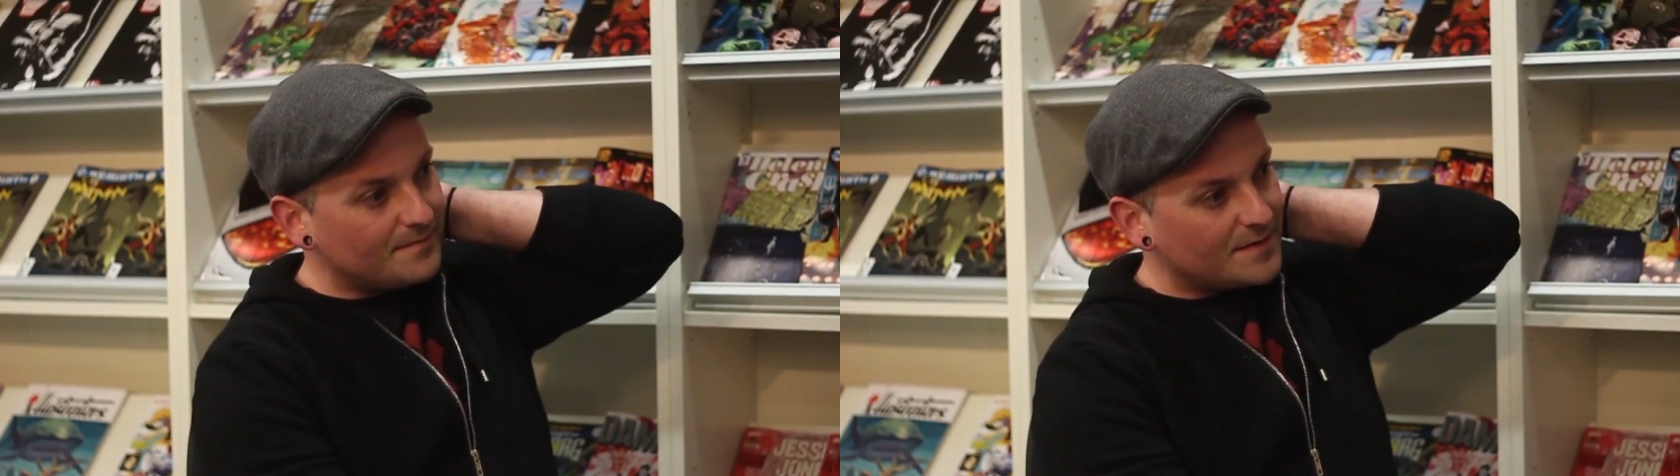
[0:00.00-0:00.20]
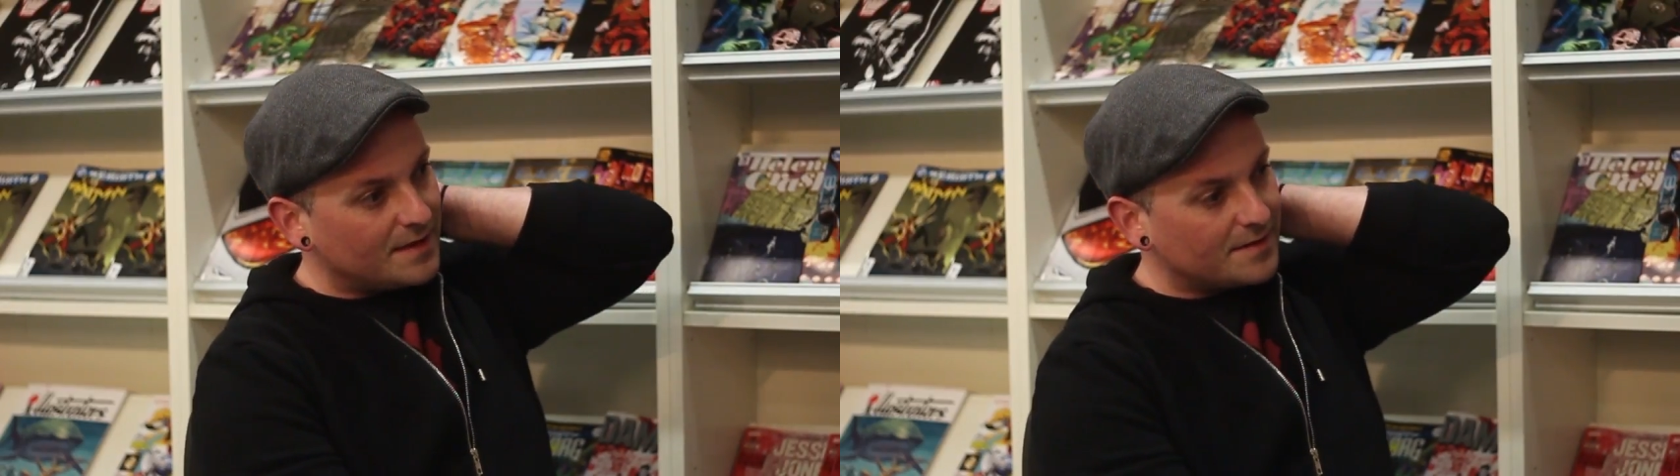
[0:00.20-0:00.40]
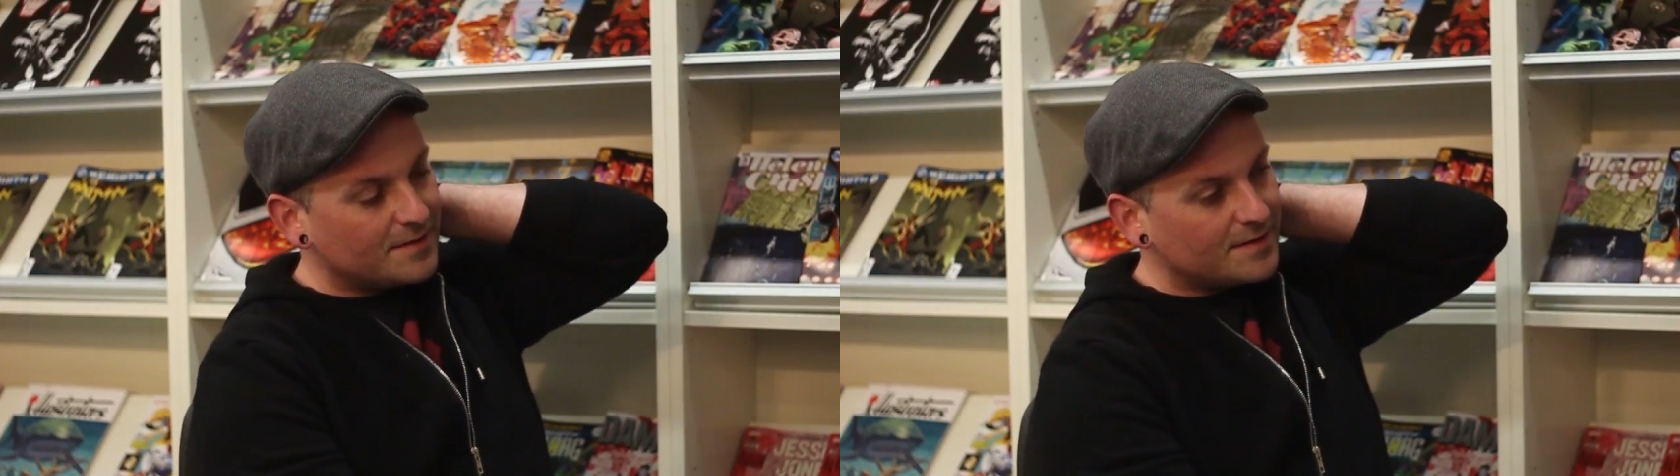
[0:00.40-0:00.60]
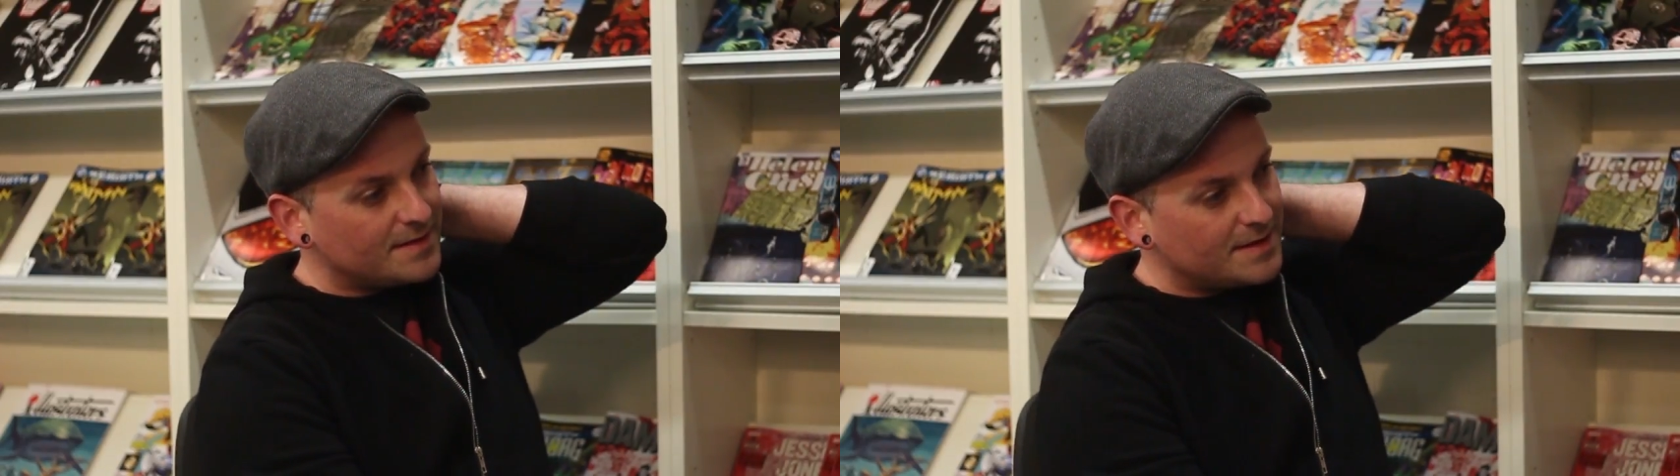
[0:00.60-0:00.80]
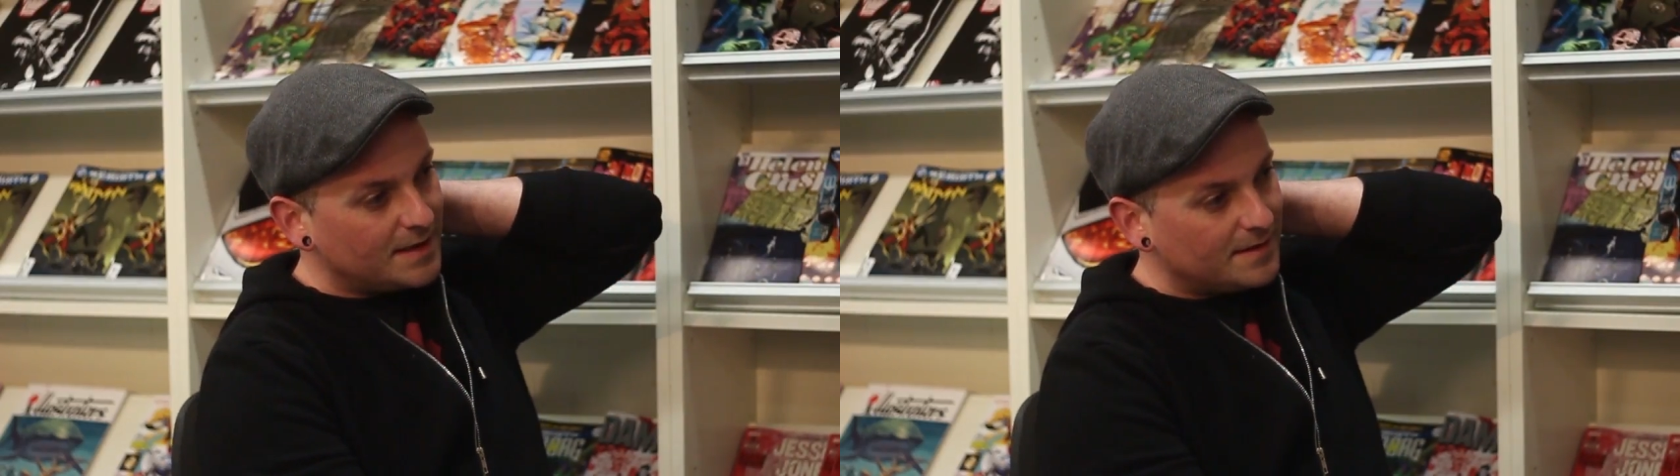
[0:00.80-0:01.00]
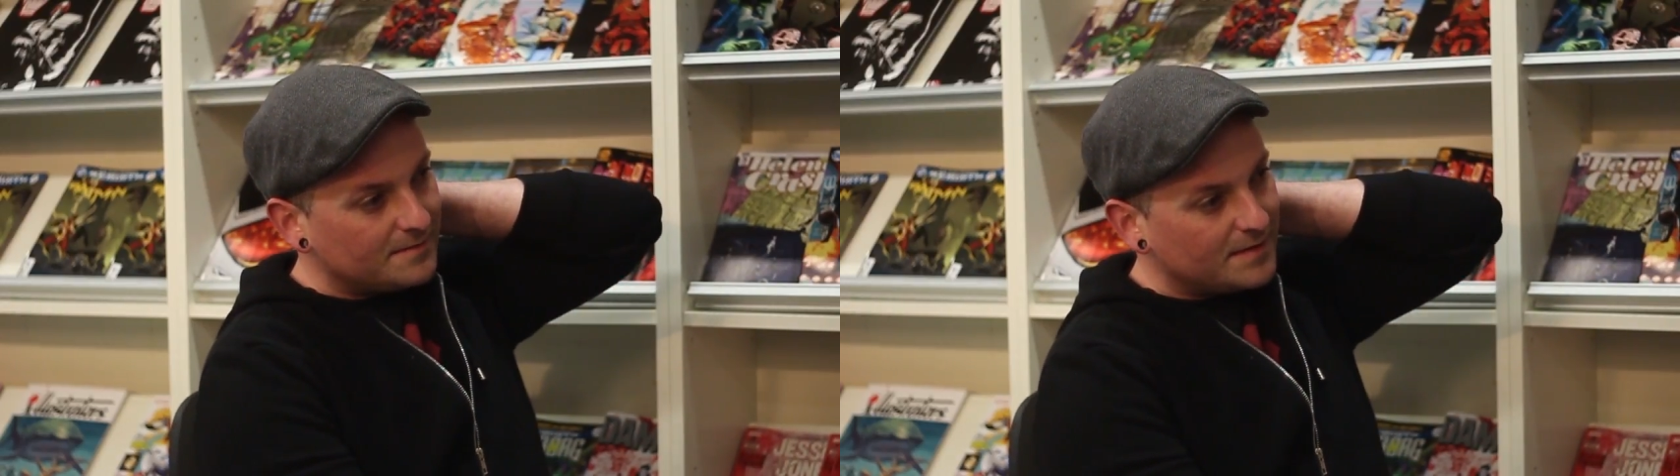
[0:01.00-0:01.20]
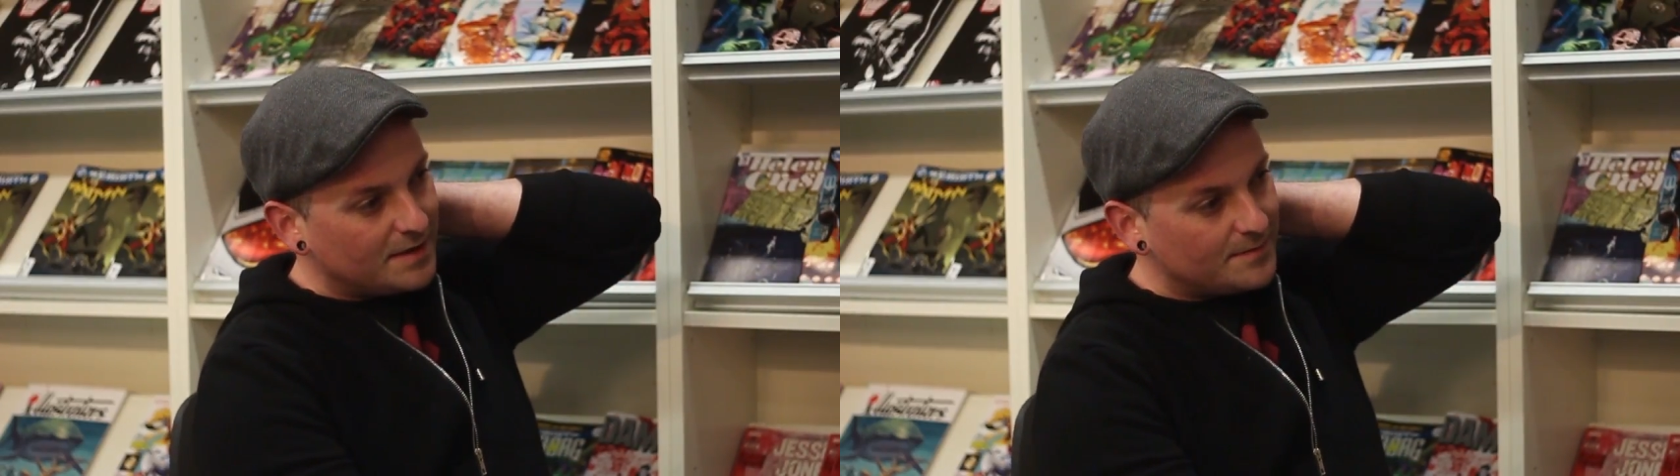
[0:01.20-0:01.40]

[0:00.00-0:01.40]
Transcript: and it's good to see these